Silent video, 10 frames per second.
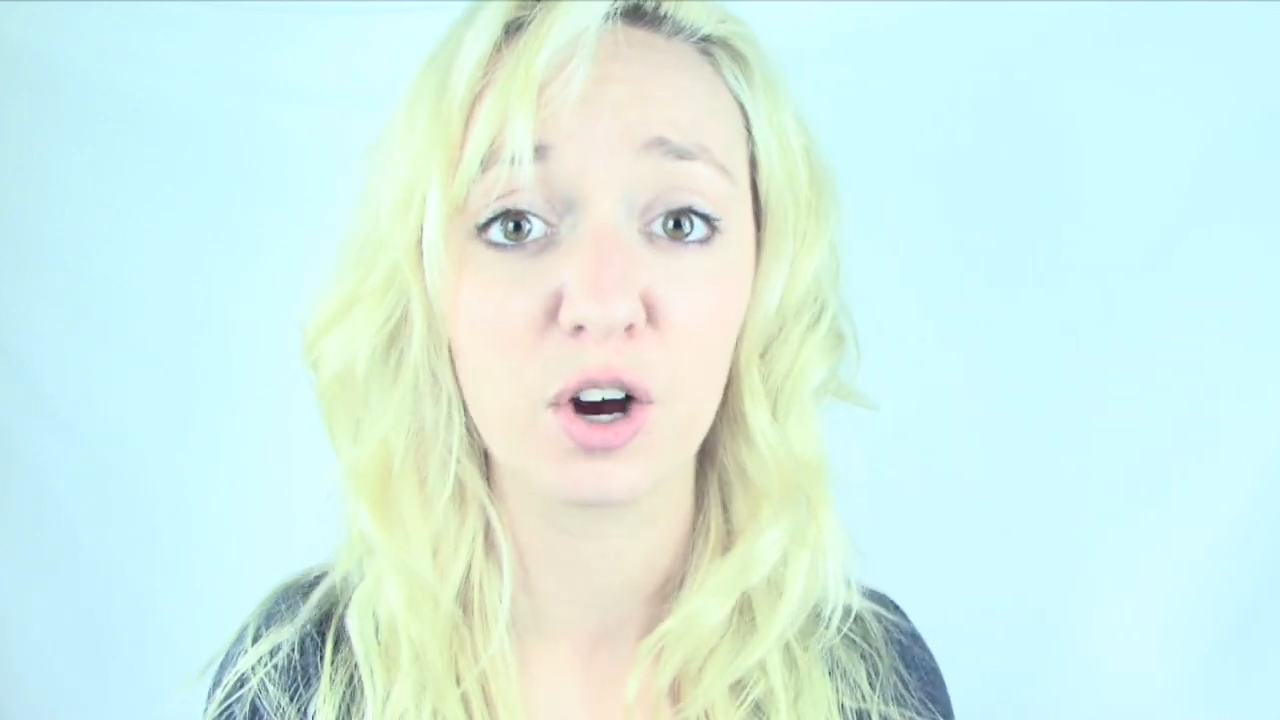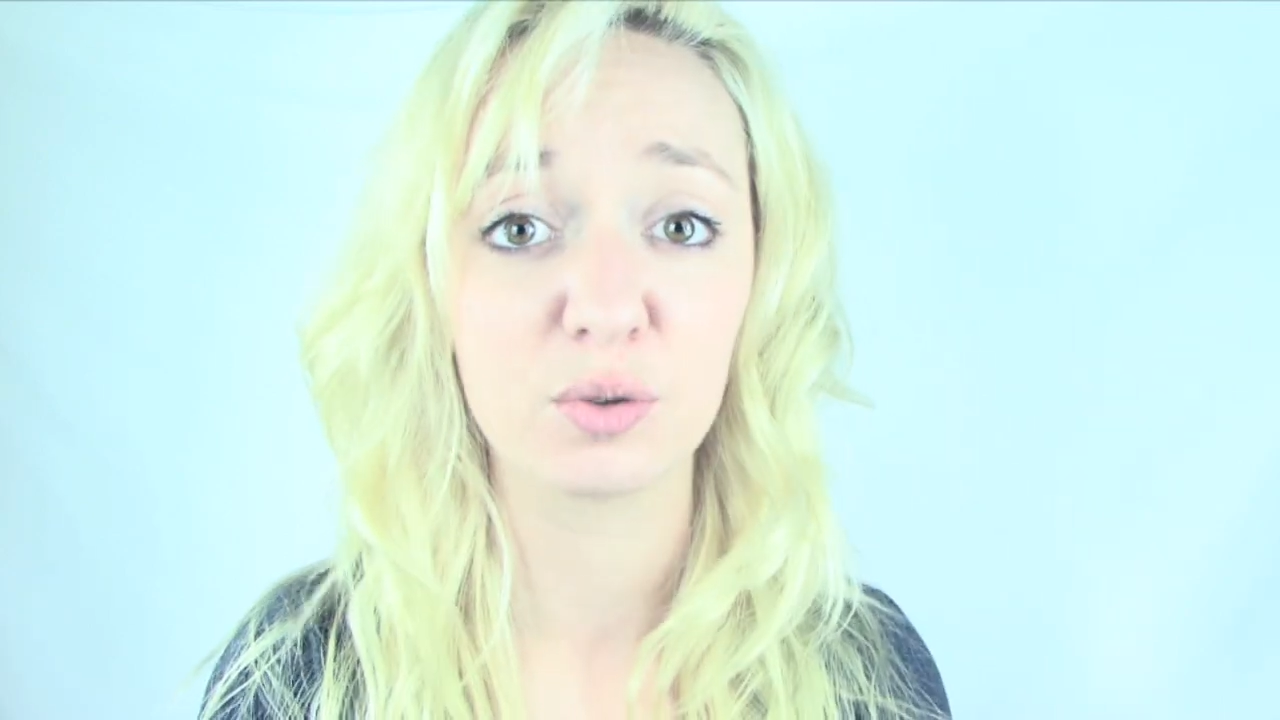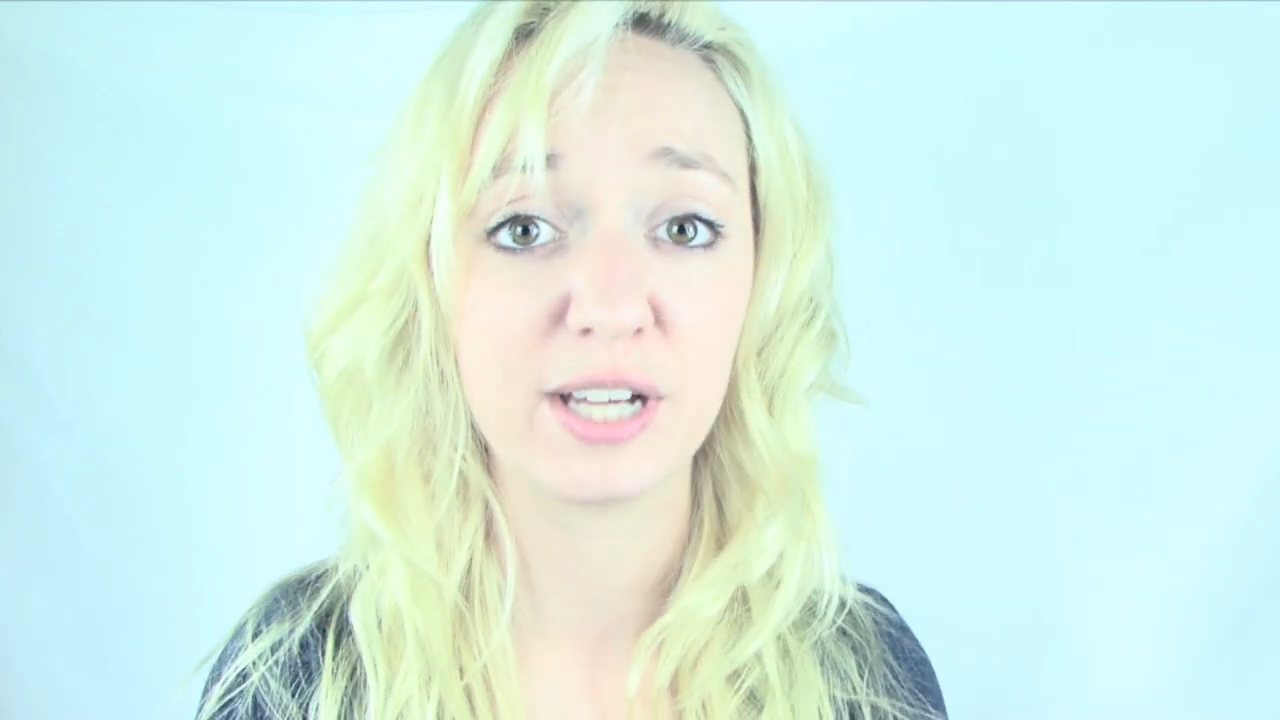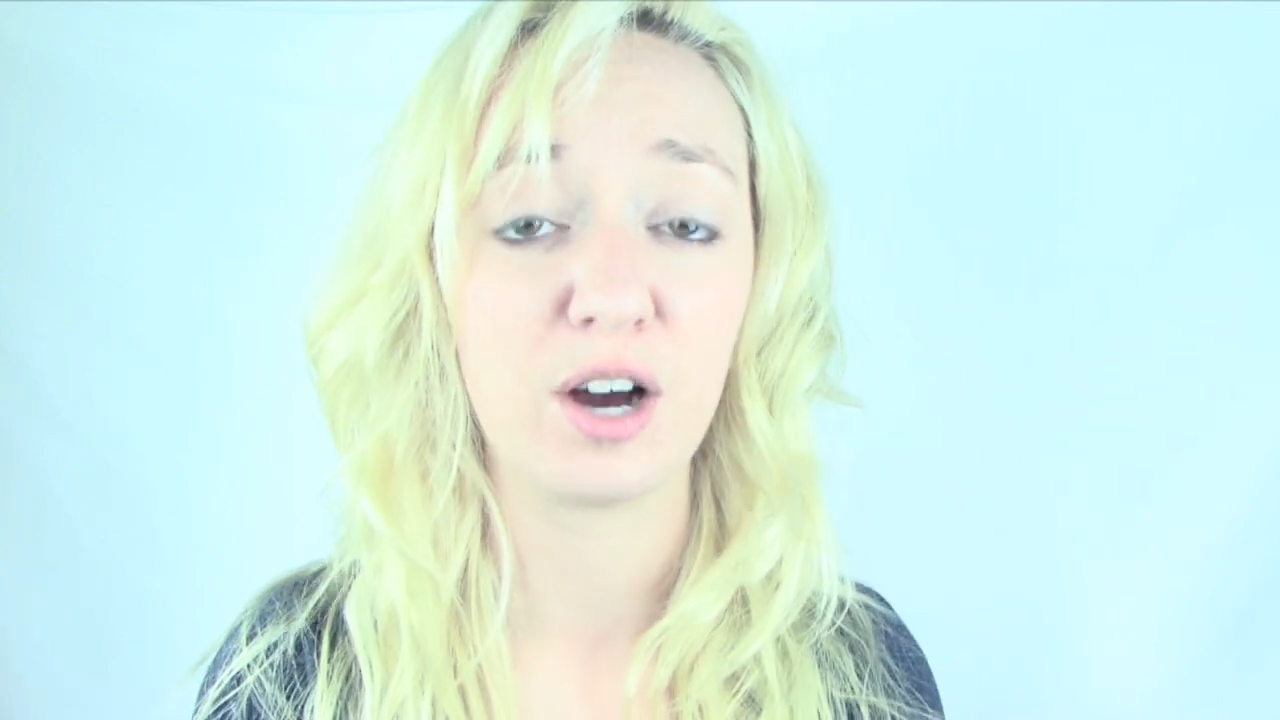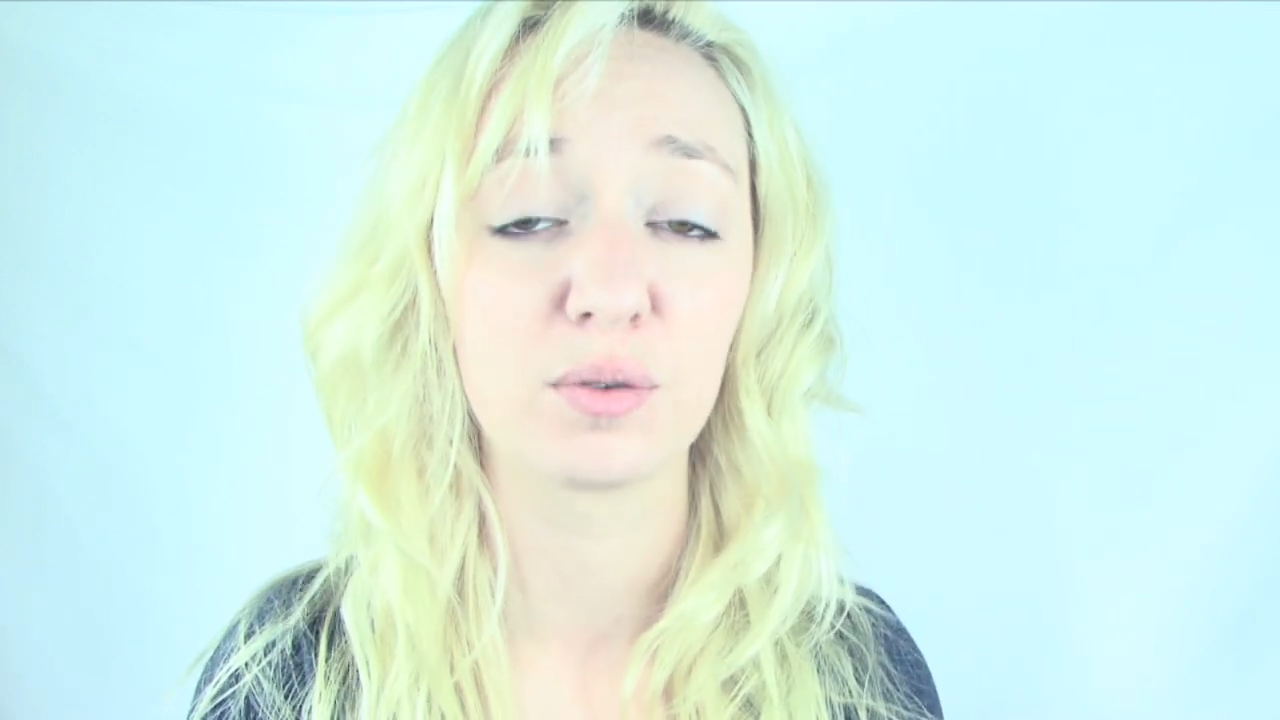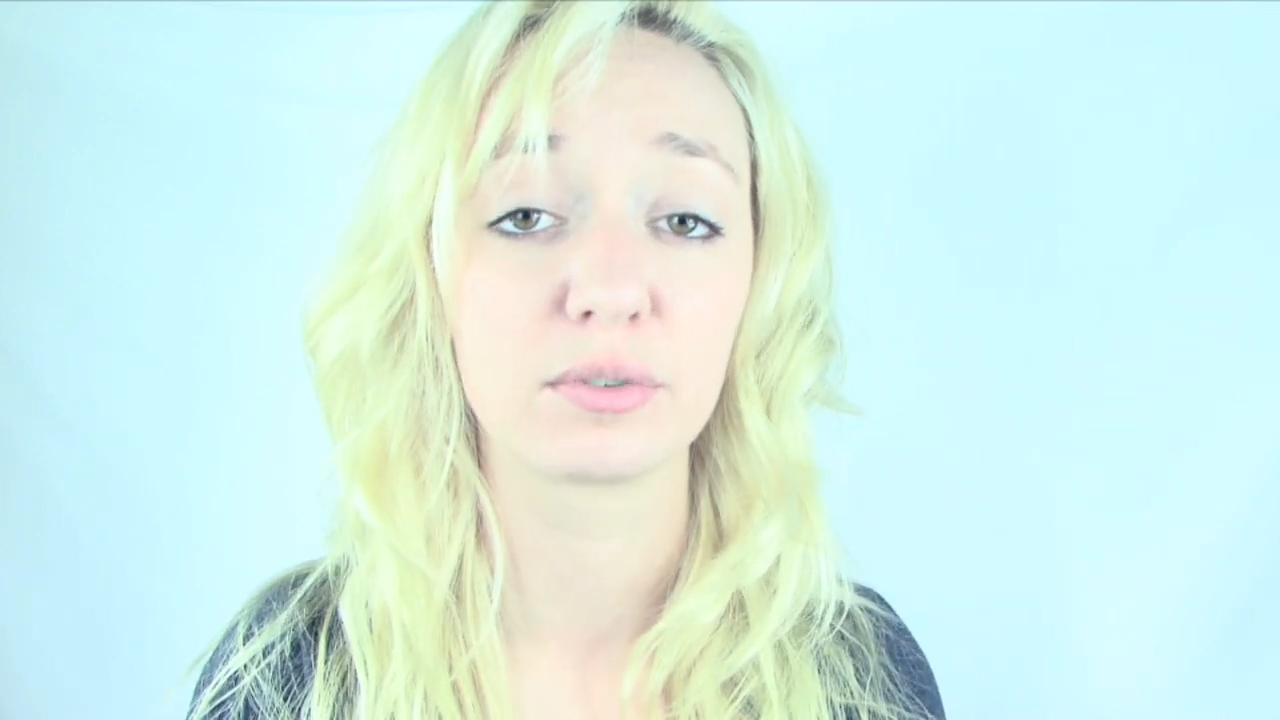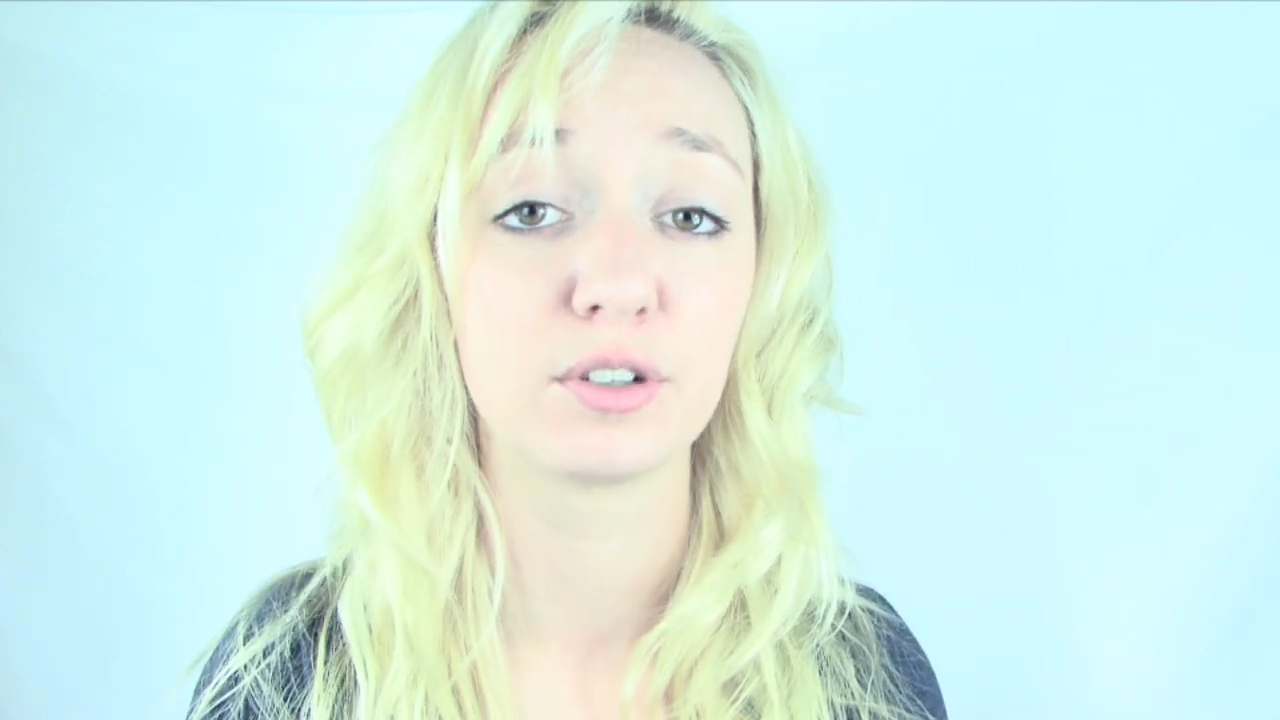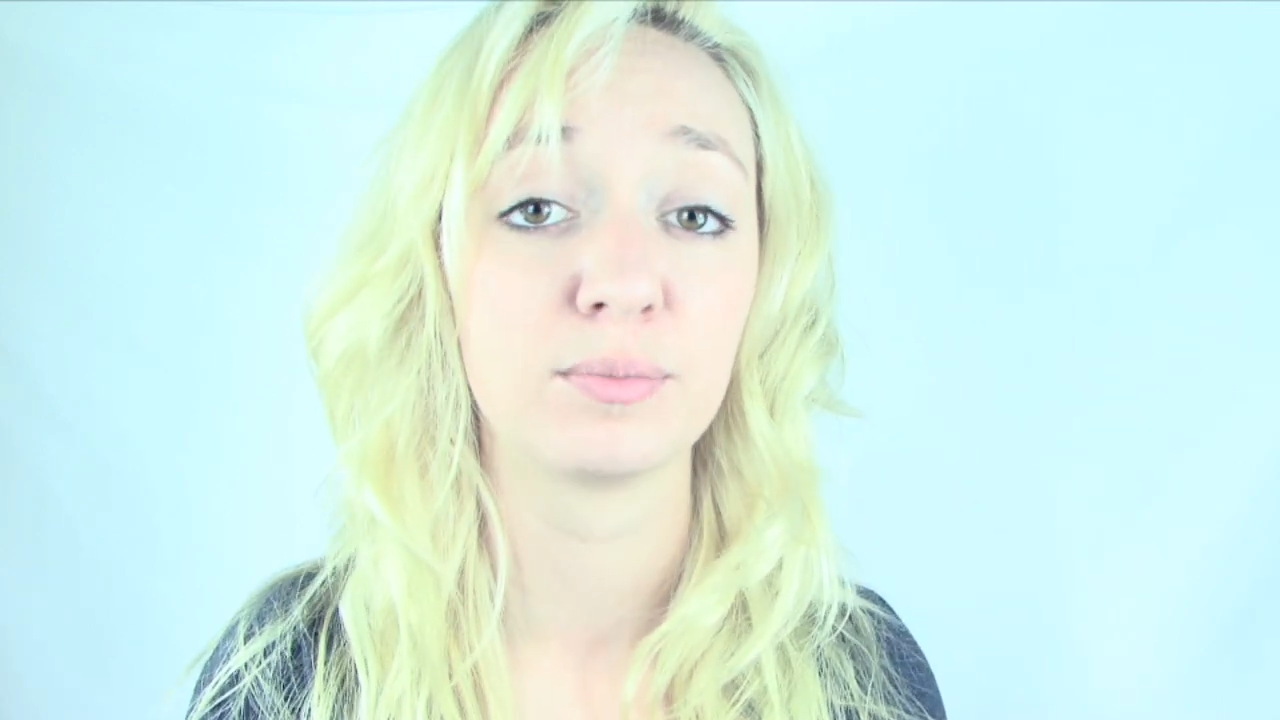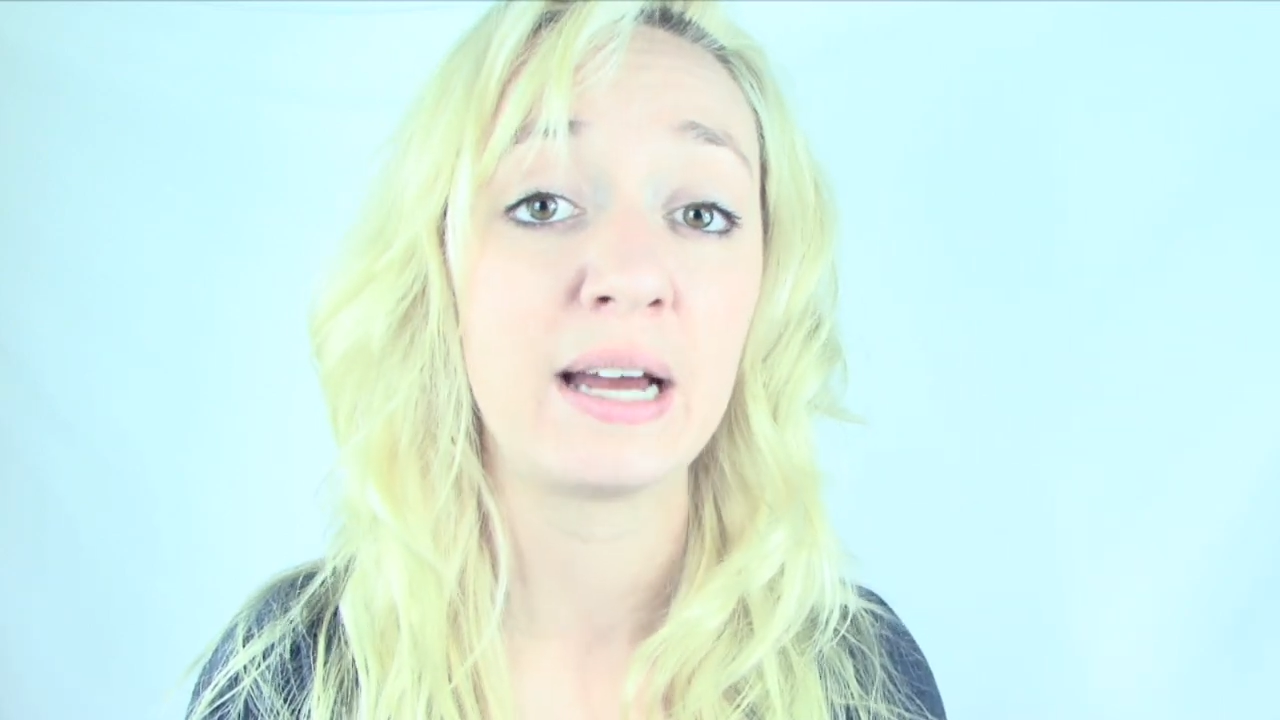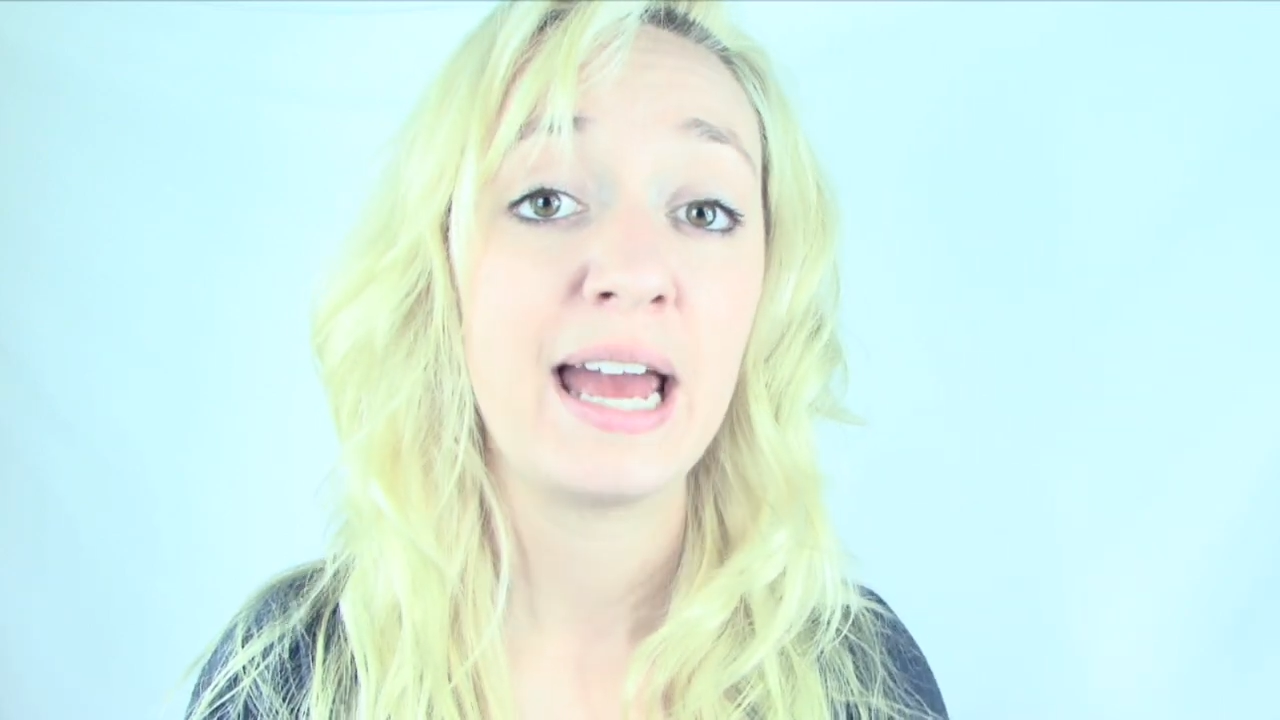hotel
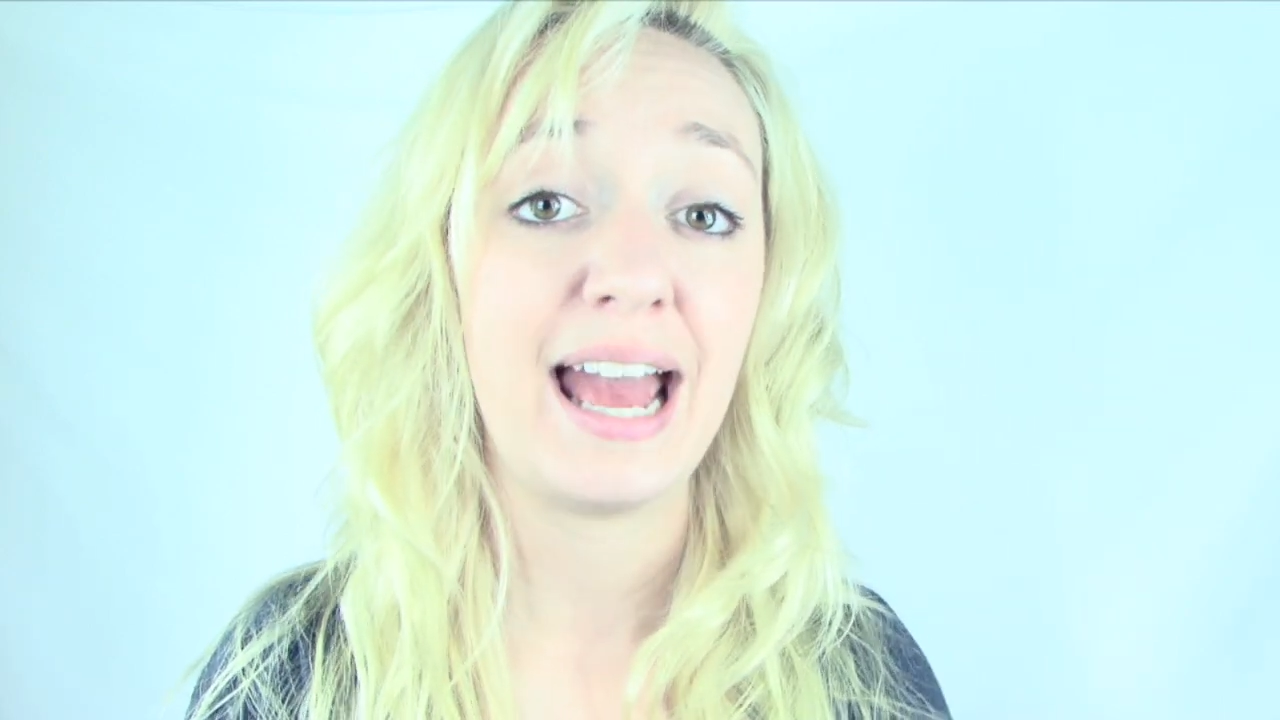room